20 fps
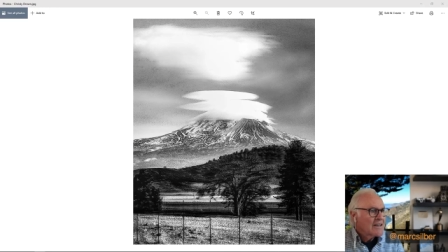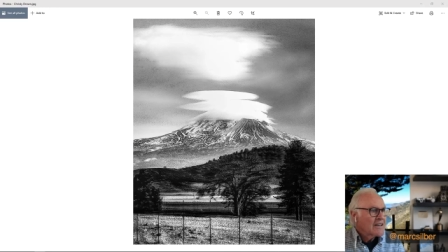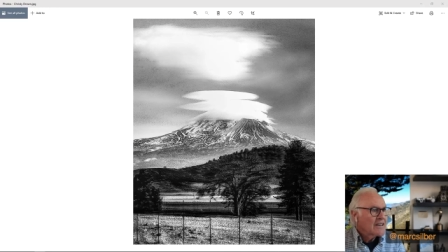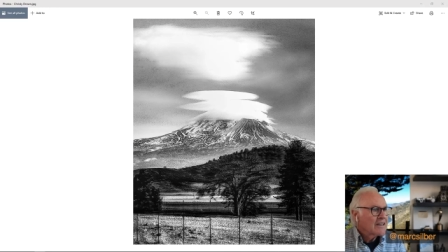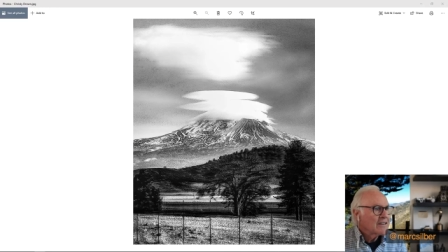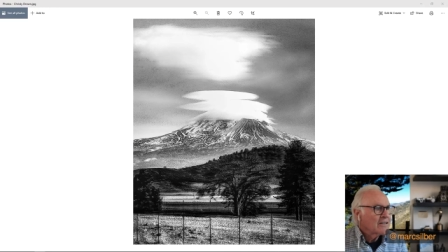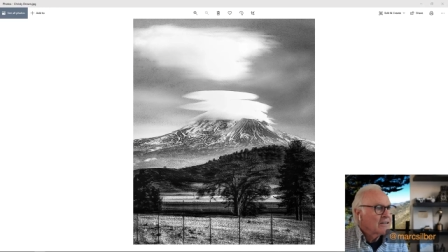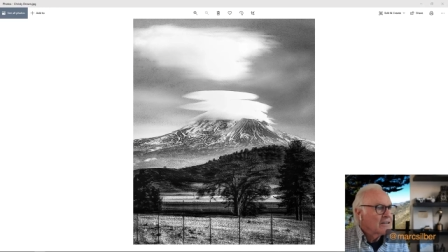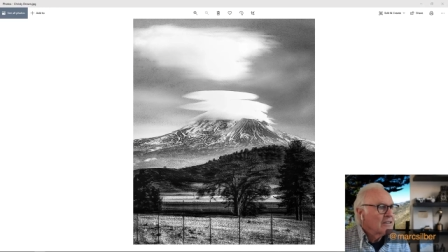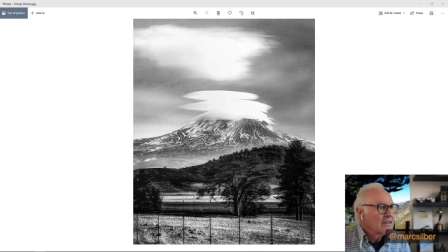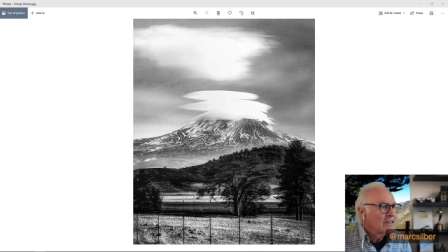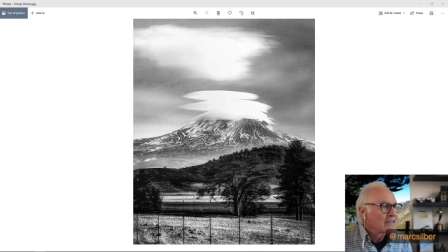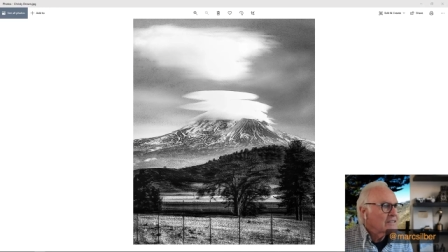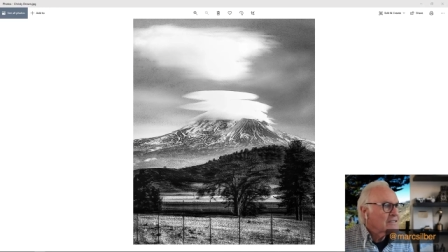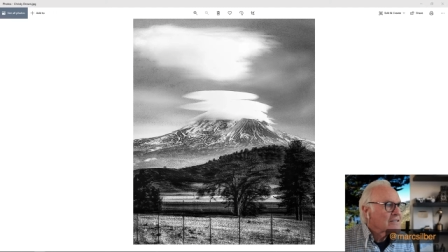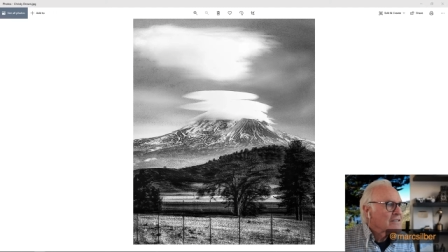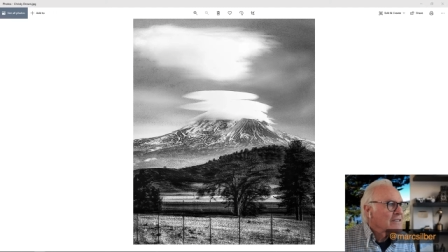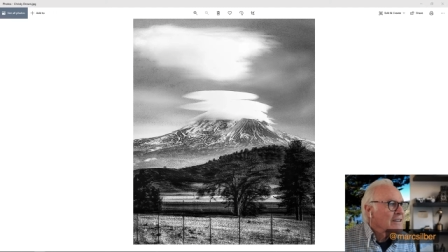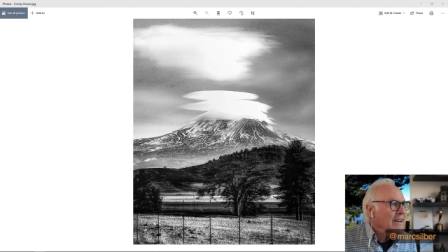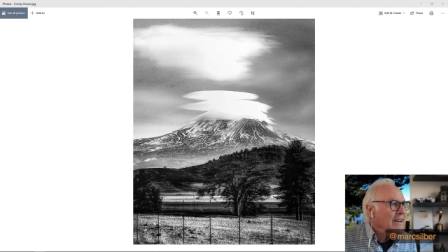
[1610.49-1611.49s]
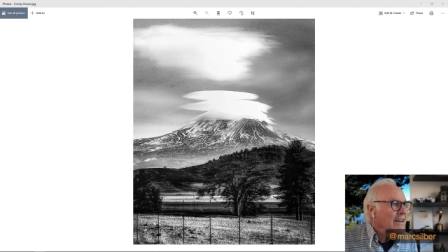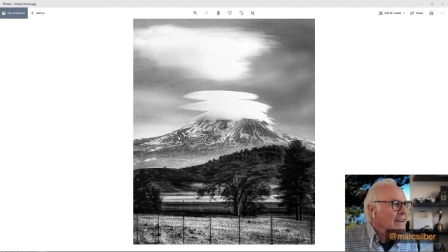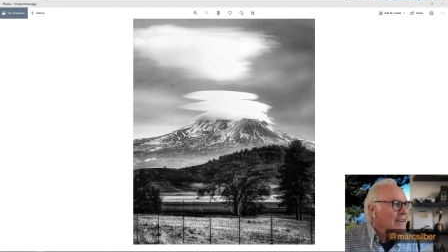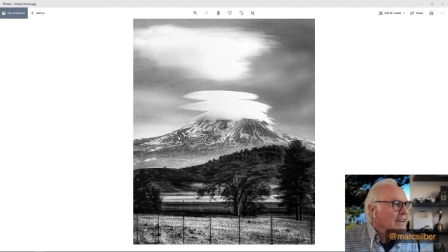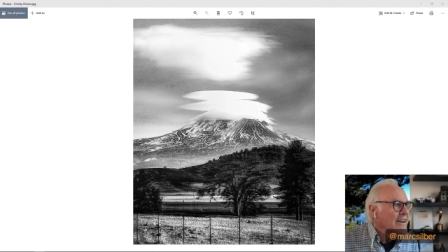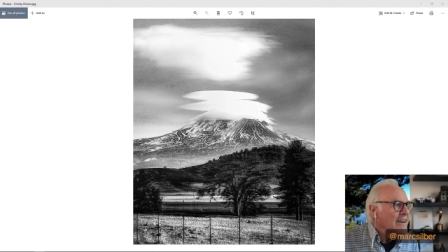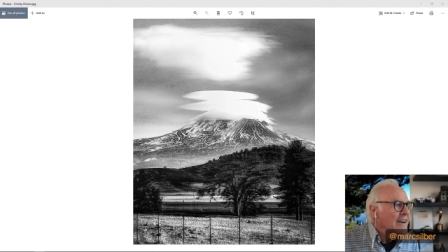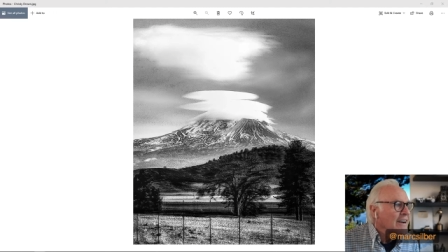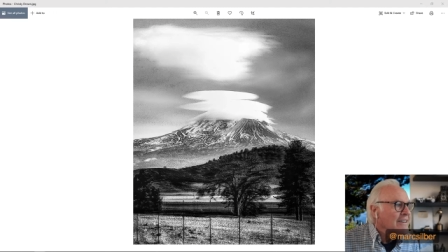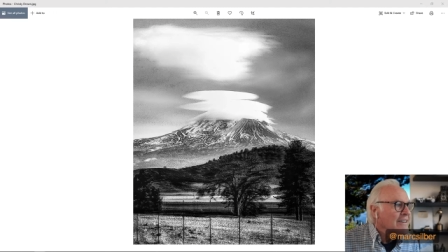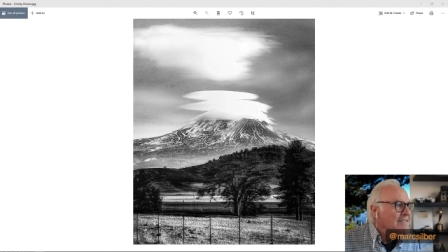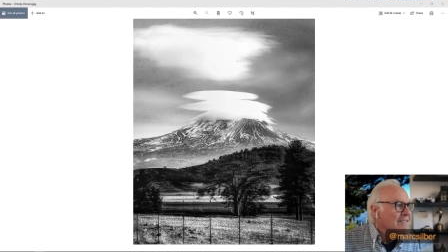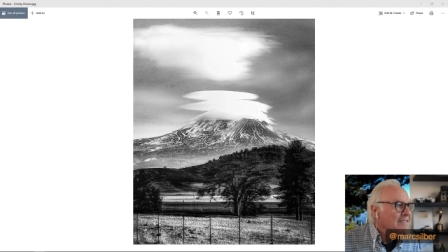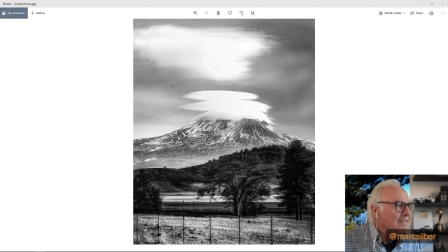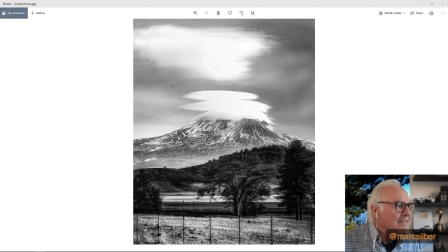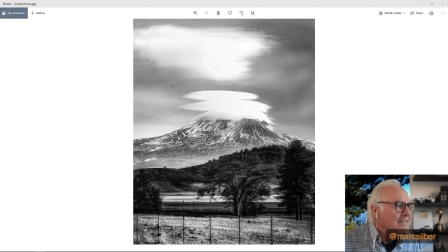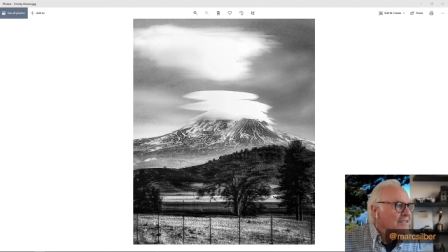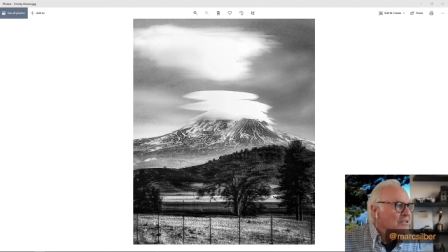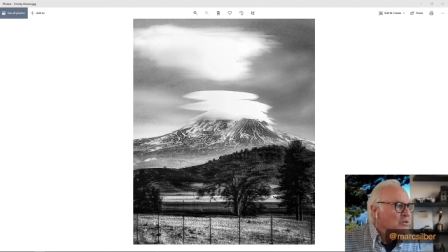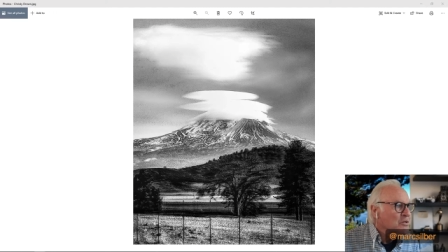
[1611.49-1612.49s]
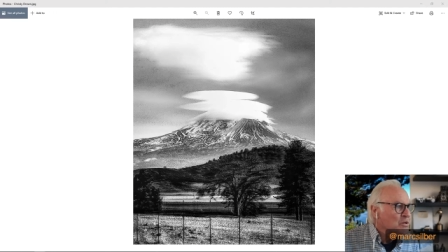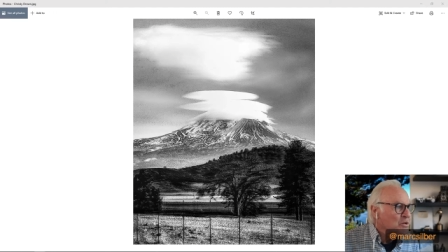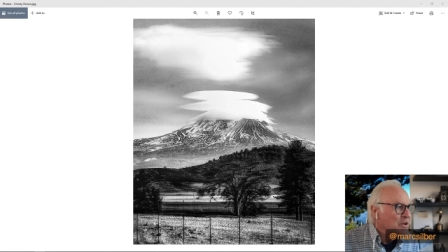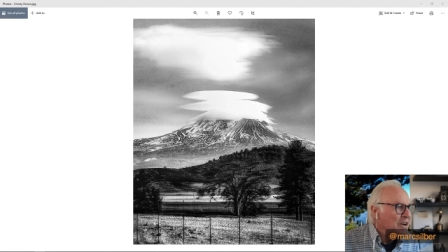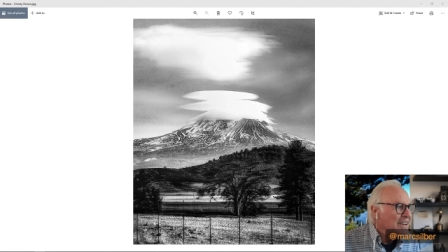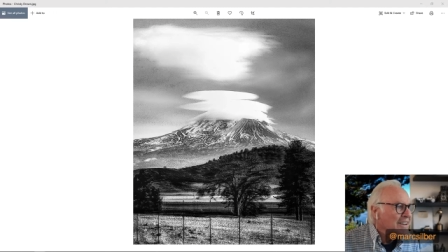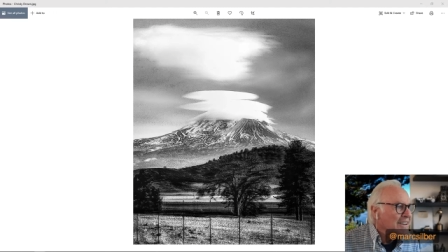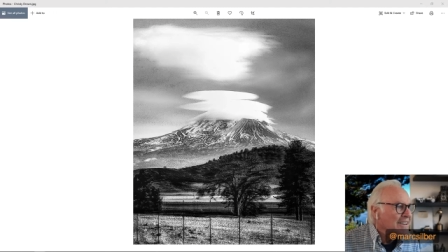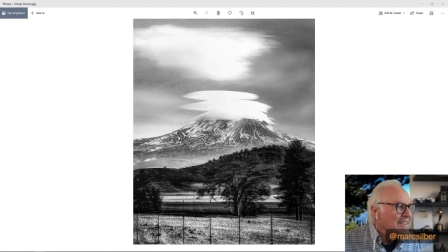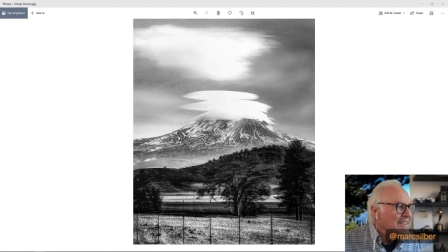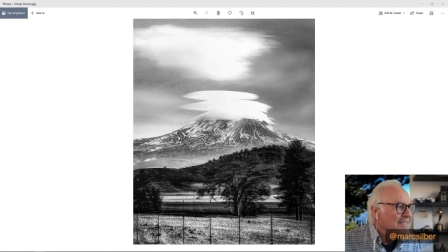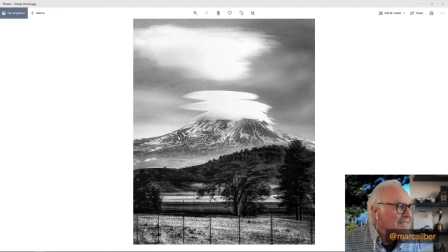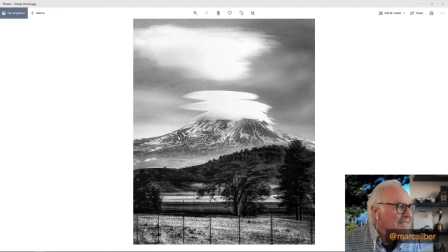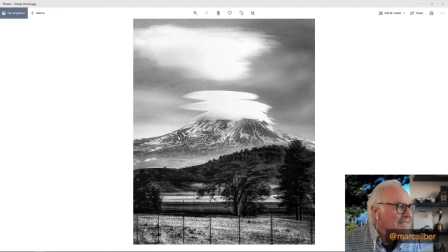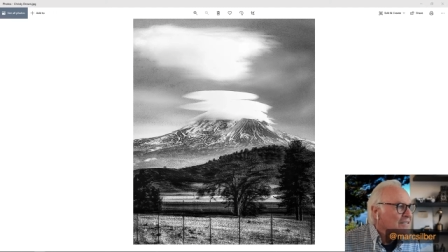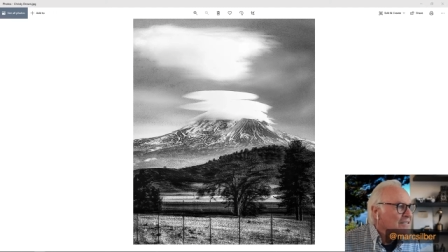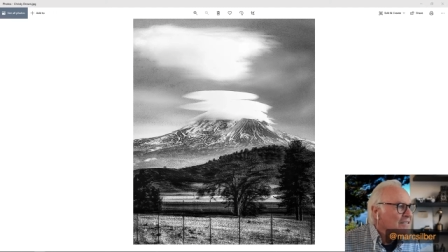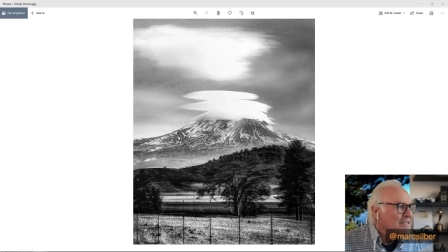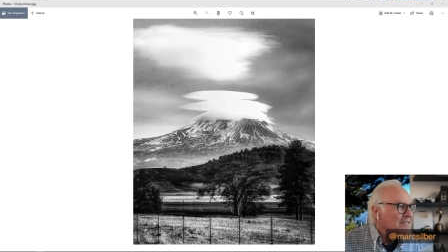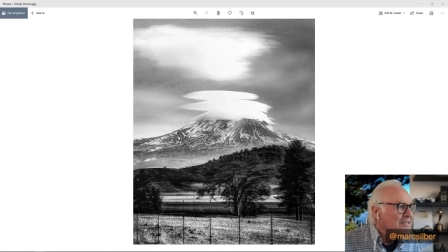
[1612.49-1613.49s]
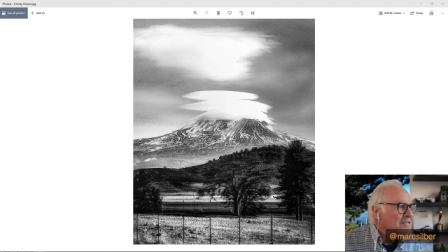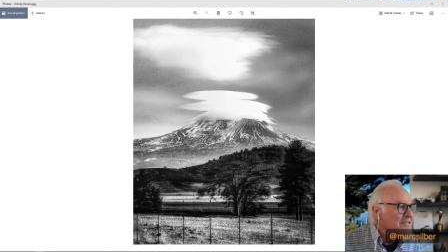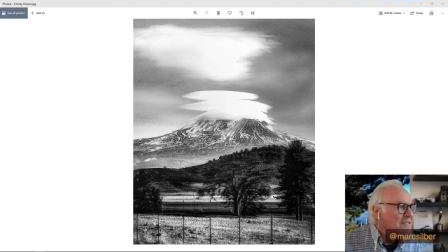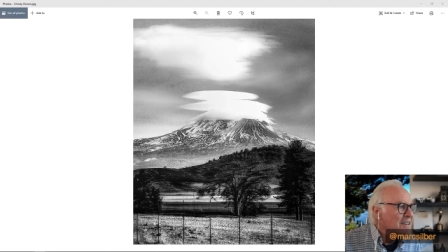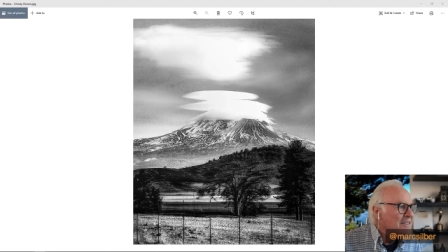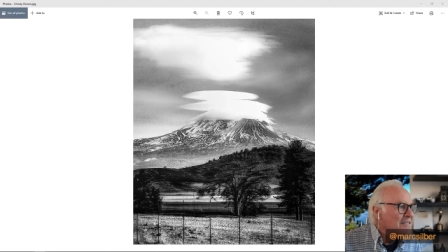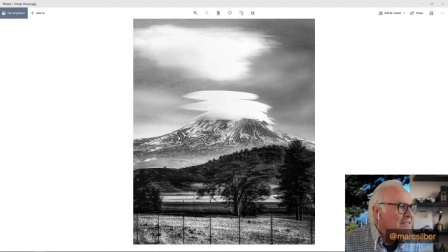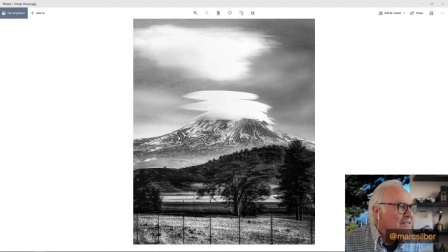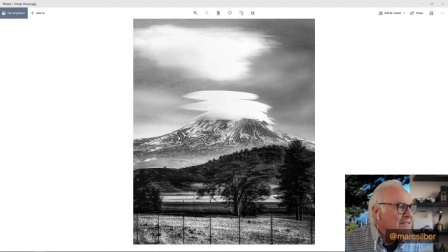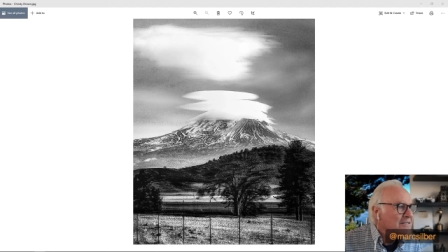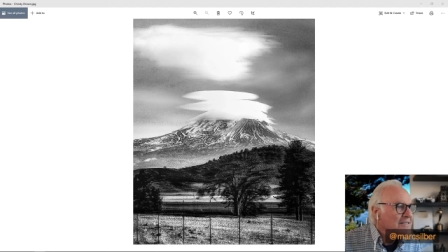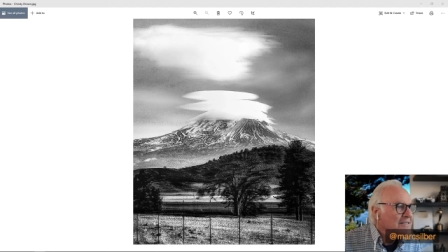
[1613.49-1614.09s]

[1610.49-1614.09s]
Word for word: it looks like I see grain. Or is that?